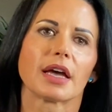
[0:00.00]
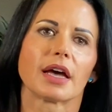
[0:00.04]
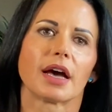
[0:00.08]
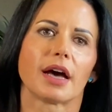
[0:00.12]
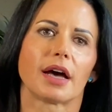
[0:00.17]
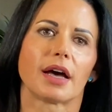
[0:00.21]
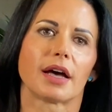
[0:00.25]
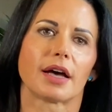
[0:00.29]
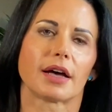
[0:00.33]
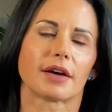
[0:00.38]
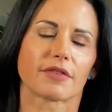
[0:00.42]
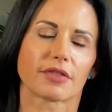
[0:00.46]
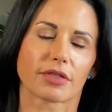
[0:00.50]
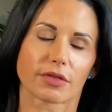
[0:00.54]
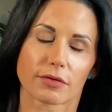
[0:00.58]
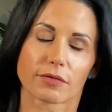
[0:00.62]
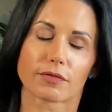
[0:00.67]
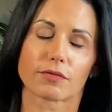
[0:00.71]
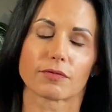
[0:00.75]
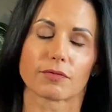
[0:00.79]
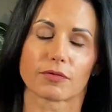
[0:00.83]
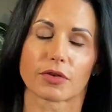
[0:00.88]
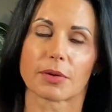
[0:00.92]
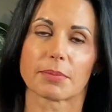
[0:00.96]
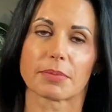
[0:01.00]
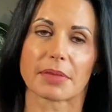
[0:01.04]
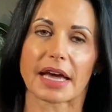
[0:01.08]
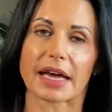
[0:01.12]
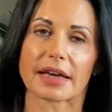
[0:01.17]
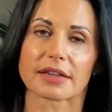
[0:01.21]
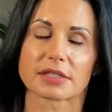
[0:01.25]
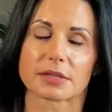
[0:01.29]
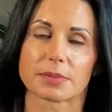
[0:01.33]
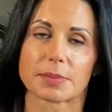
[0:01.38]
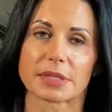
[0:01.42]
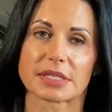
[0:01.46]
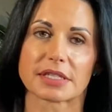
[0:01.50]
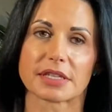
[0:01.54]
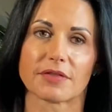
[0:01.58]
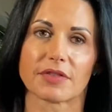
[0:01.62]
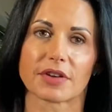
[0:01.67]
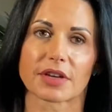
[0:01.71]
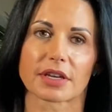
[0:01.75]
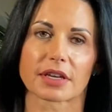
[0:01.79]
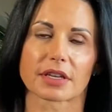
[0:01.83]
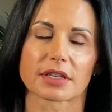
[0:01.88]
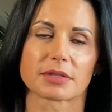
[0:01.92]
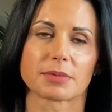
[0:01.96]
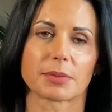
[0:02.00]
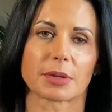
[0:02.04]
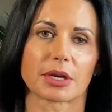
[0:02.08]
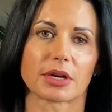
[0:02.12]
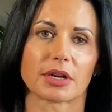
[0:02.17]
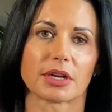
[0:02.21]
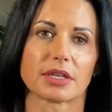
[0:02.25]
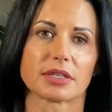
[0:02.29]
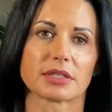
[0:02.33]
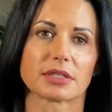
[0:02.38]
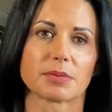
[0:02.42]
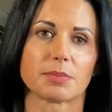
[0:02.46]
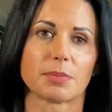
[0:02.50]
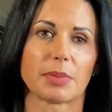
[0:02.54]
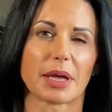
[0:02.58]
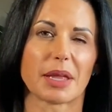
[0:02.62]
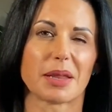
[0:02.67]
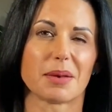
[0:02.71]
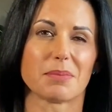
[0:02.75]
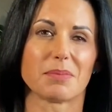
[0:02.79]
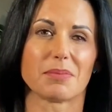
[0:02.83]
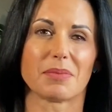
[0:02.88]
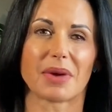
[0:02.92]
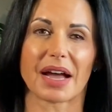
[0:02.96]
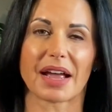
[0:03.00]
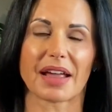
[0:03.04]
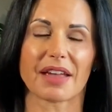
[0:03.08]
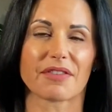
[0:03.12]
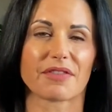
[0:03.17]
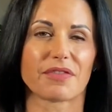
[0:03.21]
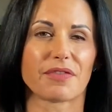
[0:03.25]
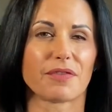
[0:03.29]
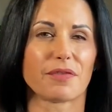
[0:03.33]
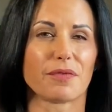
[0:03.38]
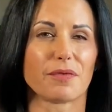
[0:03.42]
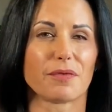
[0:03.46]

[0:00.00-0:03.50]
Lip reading: from that specific experience, but I have